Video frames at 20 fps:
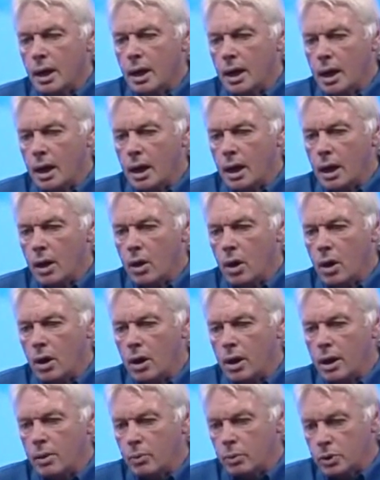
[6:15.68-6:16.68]

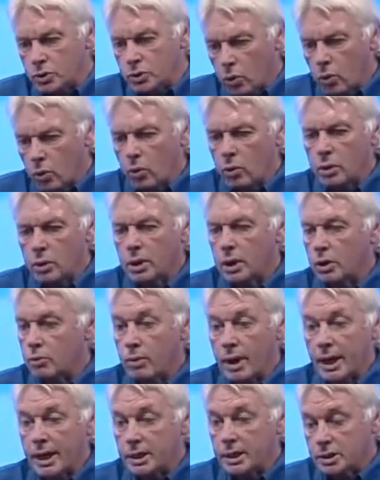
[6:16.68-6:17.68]
It was all
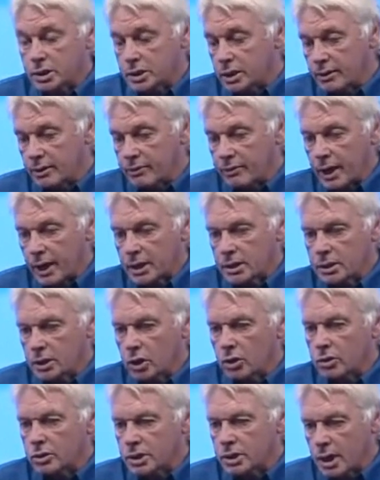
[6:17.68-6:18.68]
arranged, in effect,
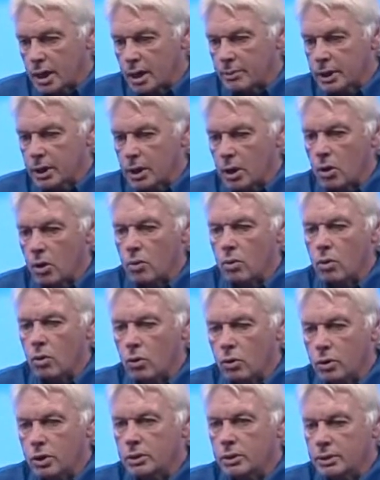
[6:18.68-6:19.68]
a long time ago.
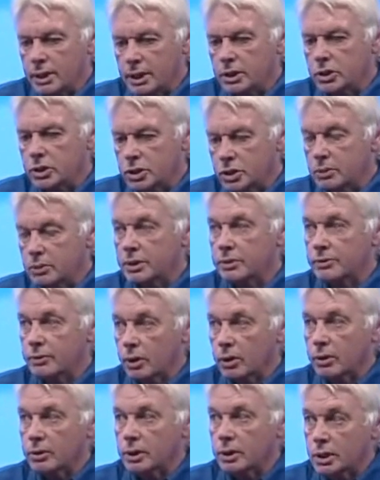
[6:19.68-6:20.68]
All you need to do is
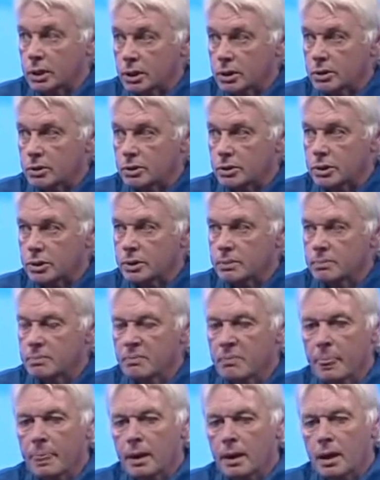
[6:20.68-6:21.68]
follow the clues.
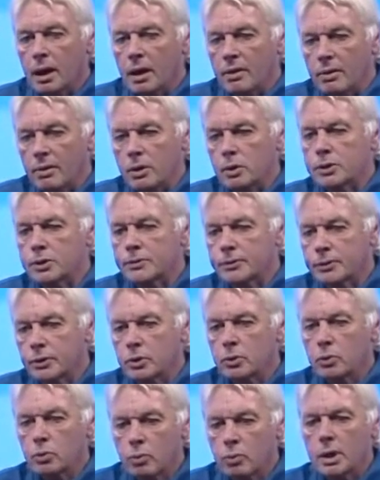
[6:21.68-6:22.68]
And those
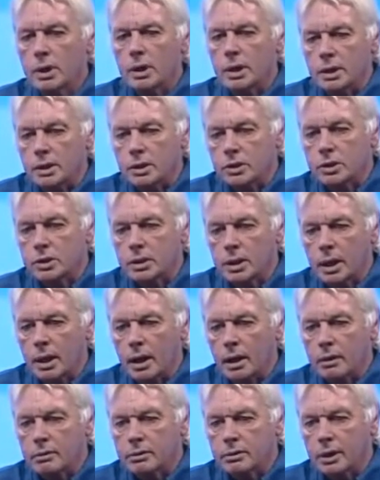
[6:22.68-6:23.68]
few words,
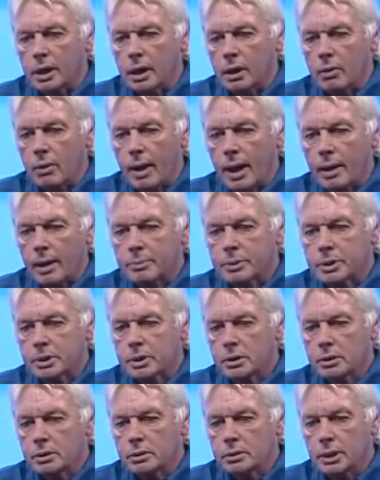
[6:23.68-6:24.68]
Theo,
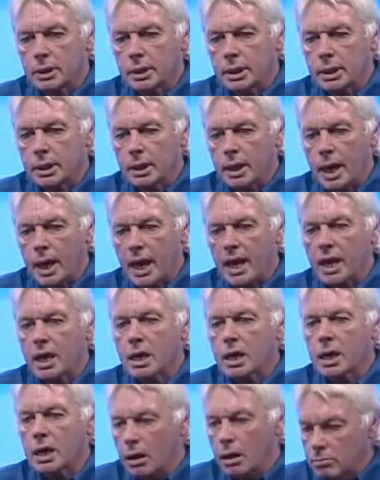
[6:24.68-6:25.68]
absolutely
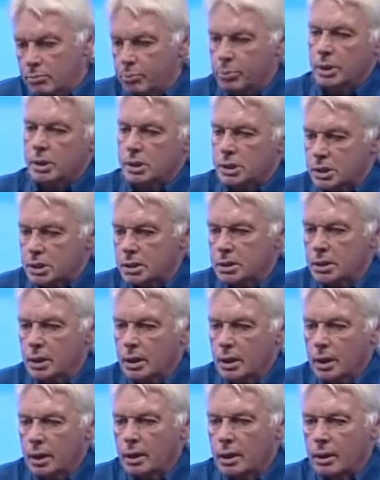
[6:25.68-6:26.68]
encompass
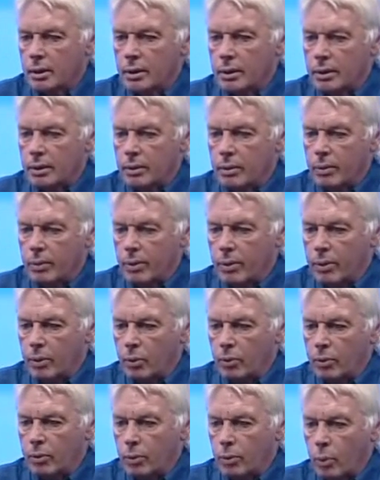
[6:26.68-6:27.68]

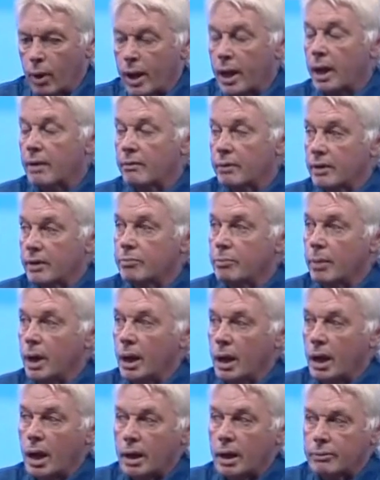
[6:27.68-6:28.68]
the way I've lived
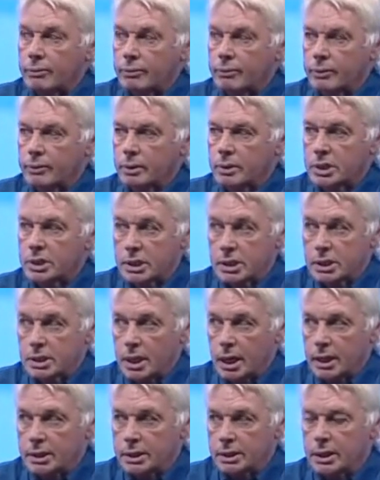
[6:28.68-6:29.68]
my life
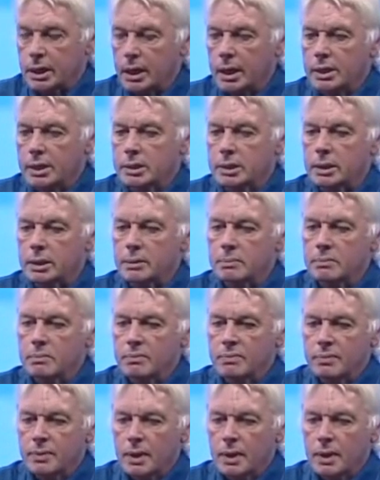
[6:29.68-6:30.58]
since 1990.